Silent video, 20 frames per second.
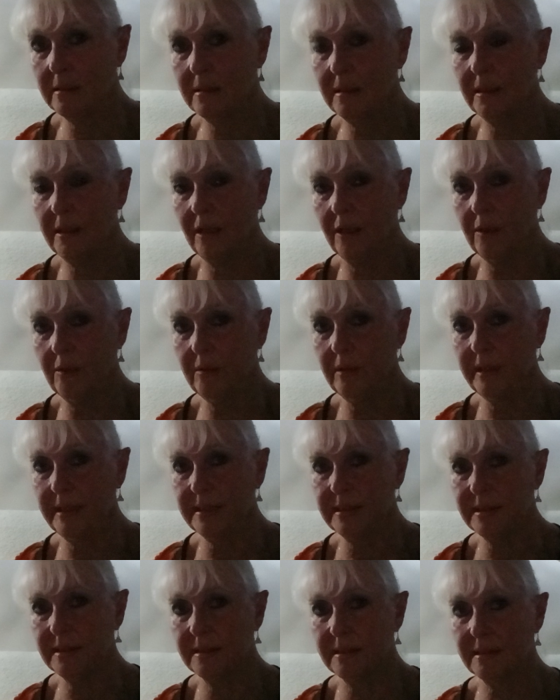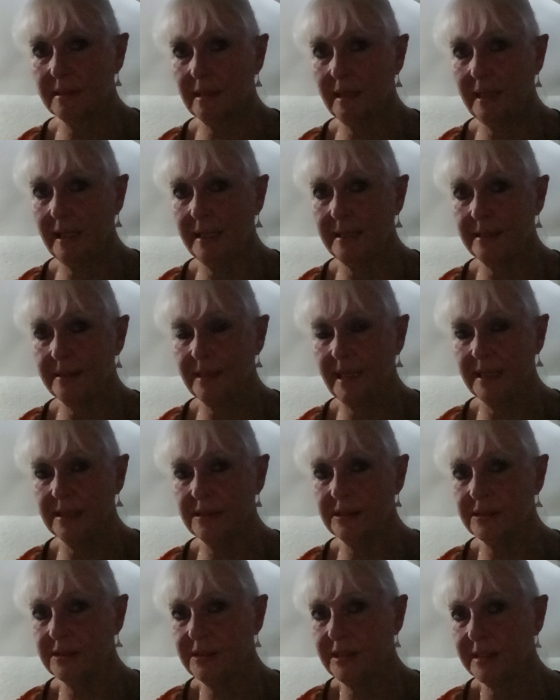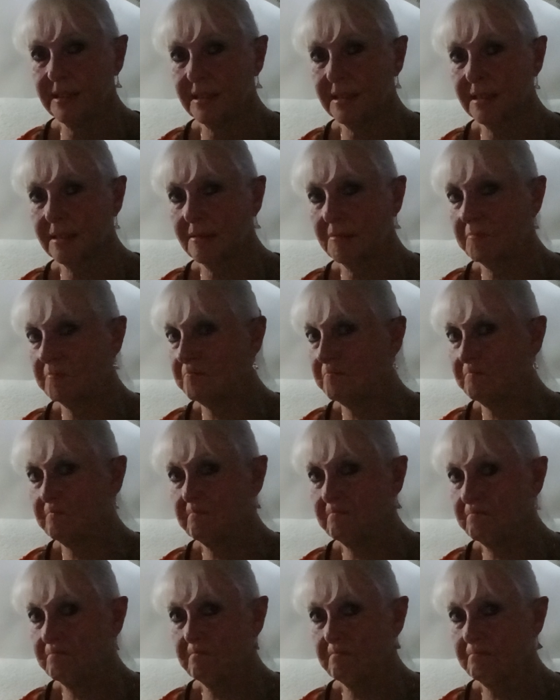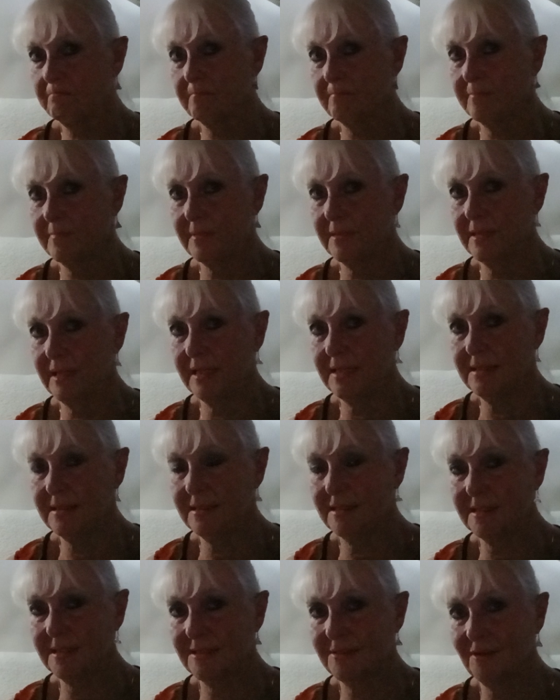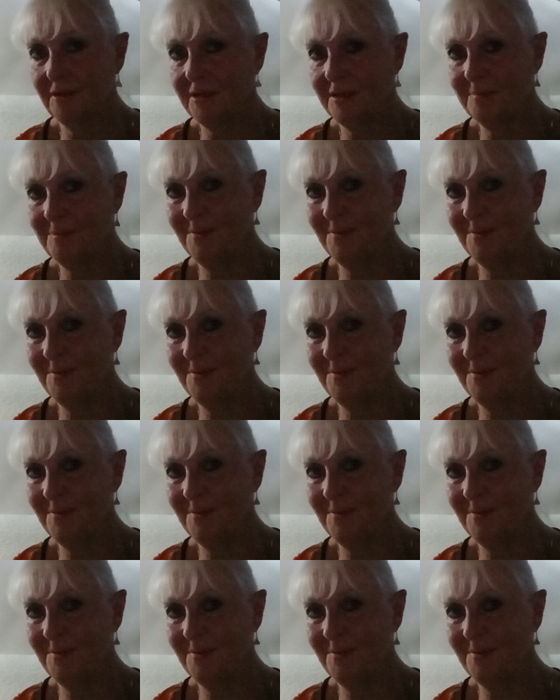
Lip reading: You know, that's just not in